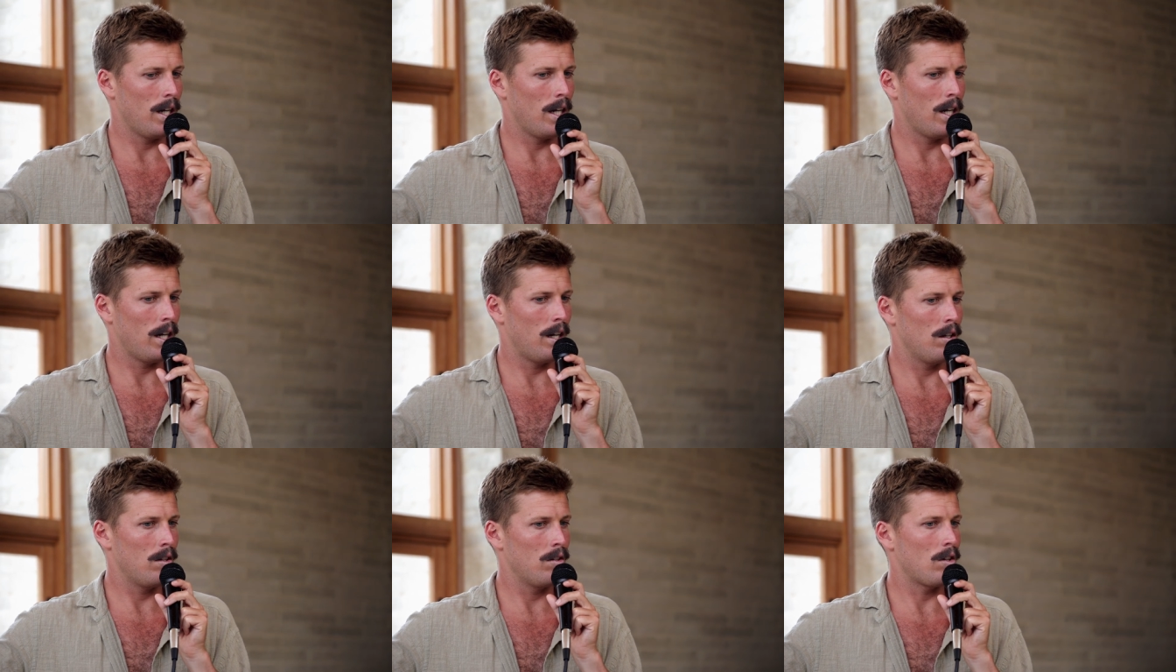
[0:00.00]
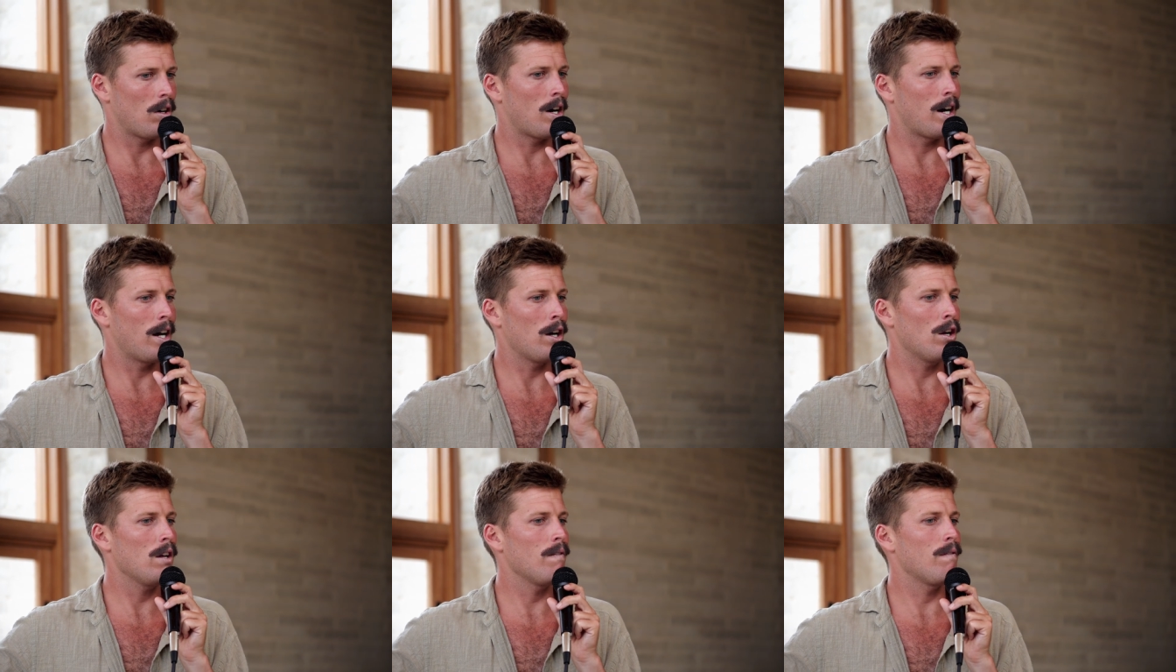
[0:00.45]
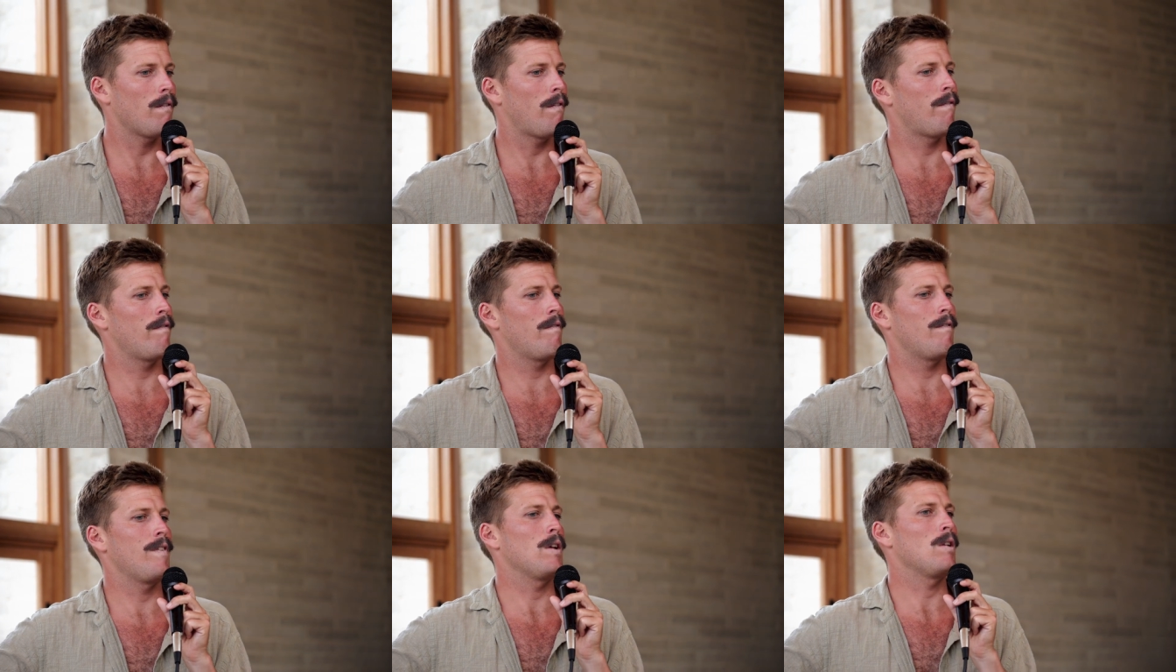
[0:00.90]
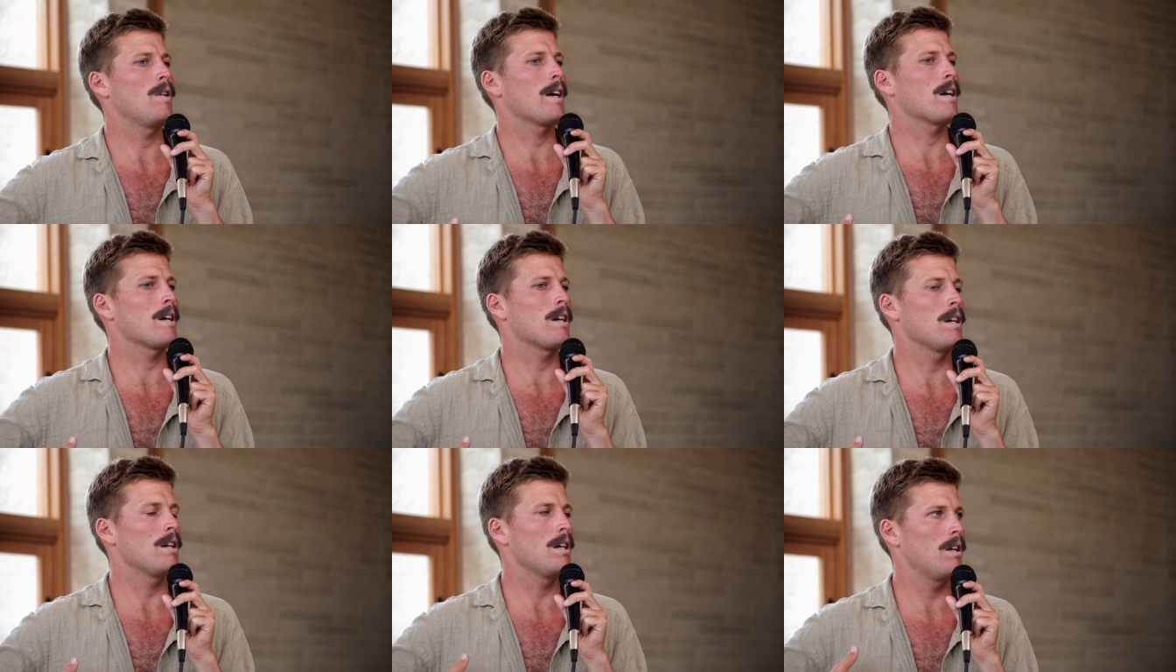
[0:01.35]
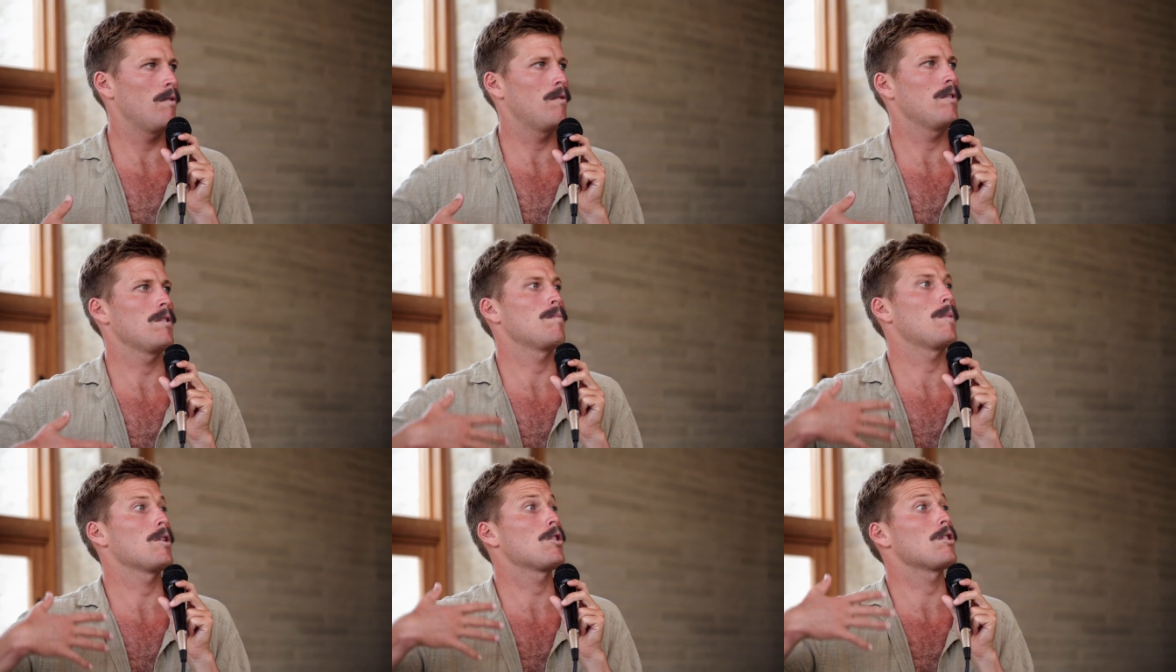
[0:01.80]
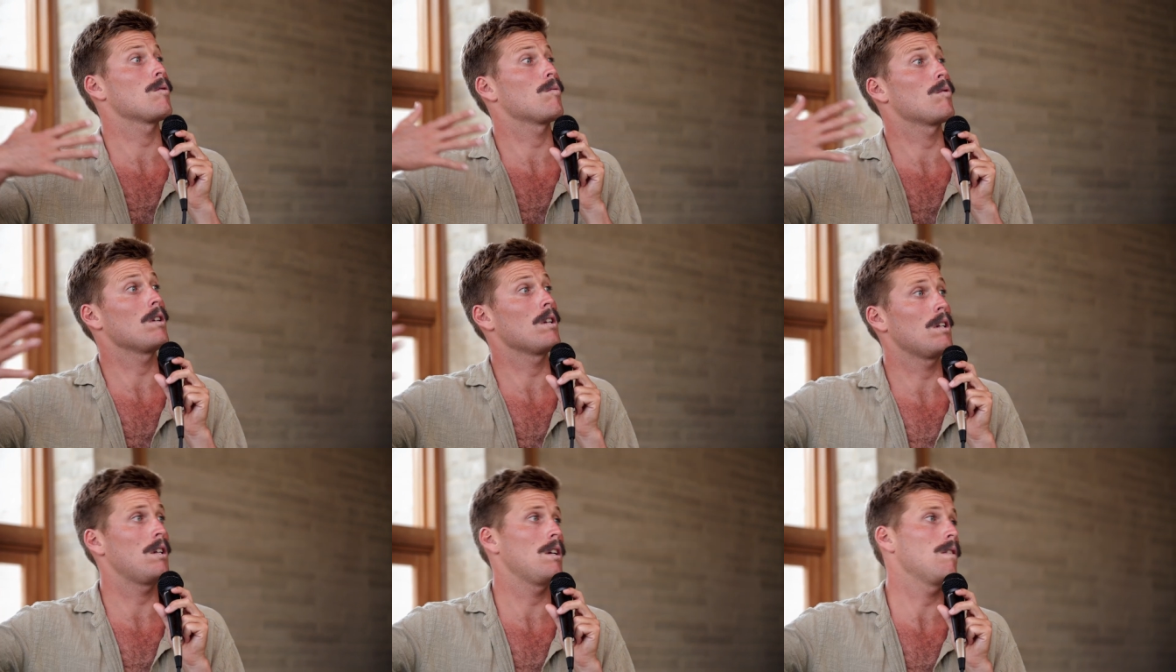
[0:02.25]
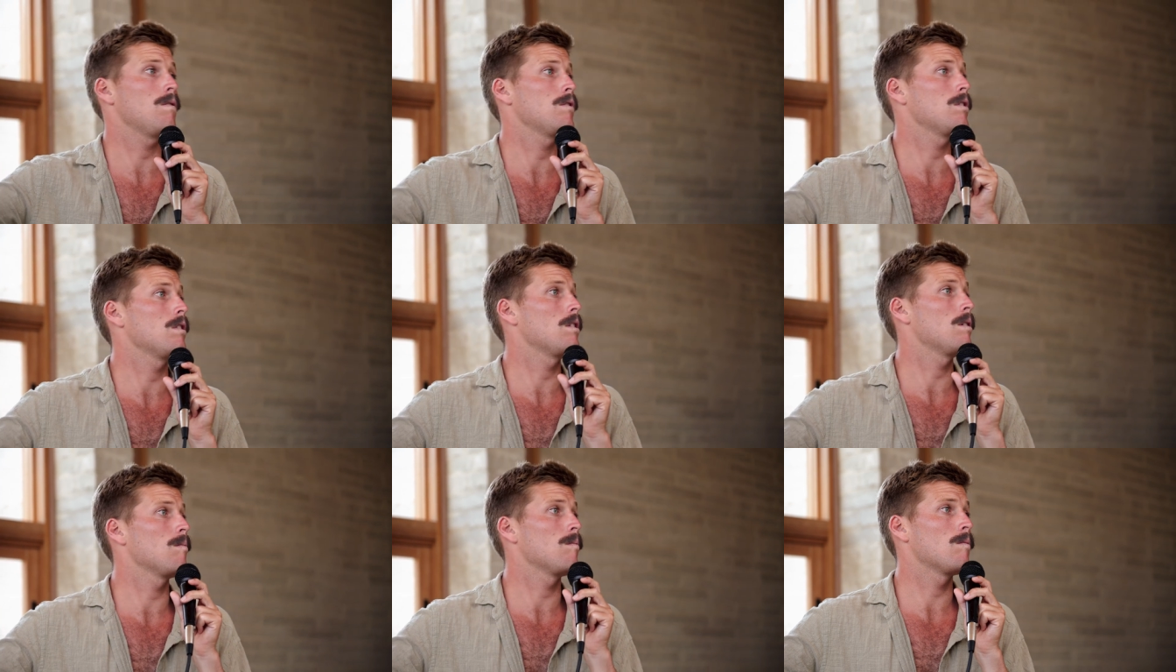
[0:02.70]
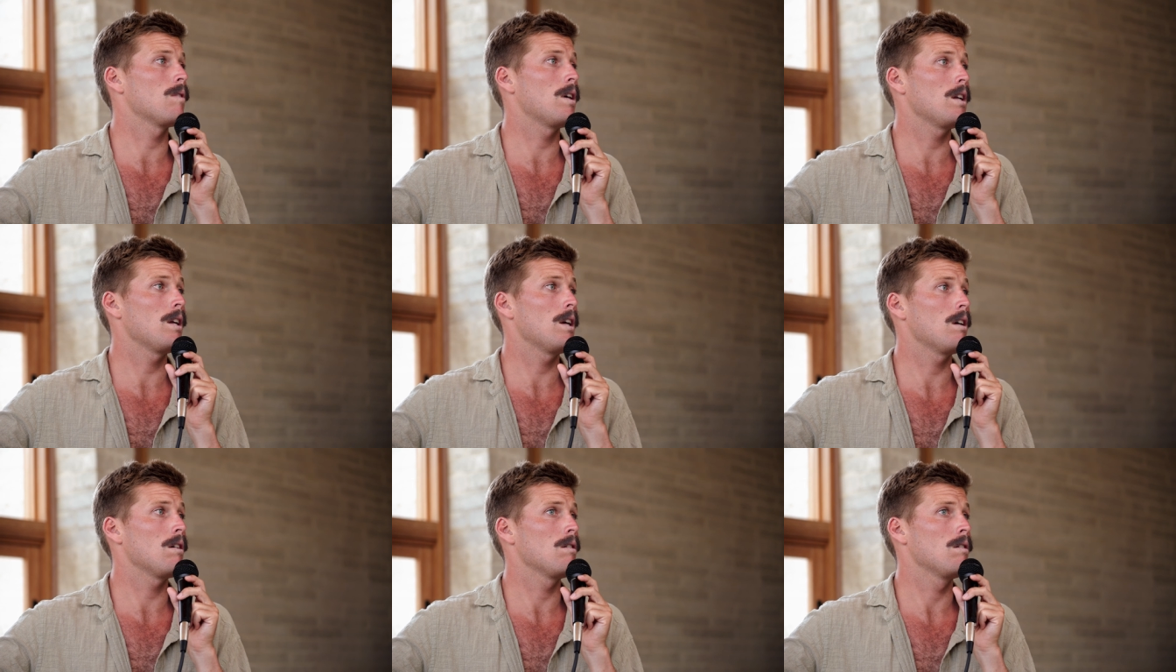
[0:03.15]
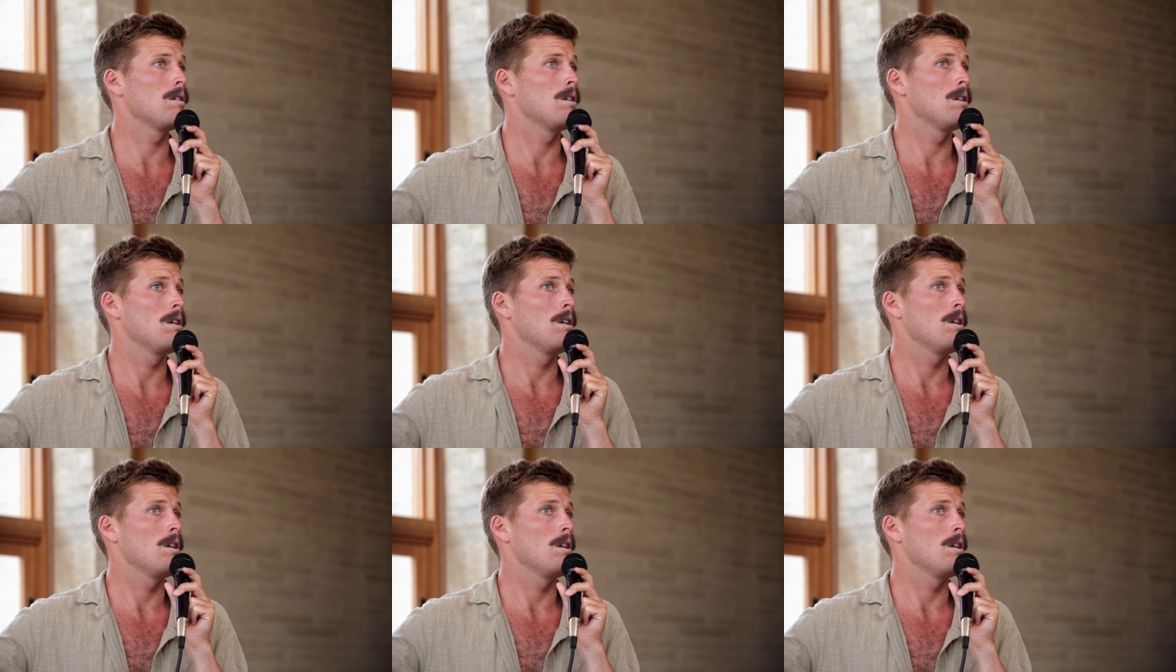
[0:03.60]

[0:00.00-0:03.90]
and I don't even feel like I can give as much as I want to give to them right now.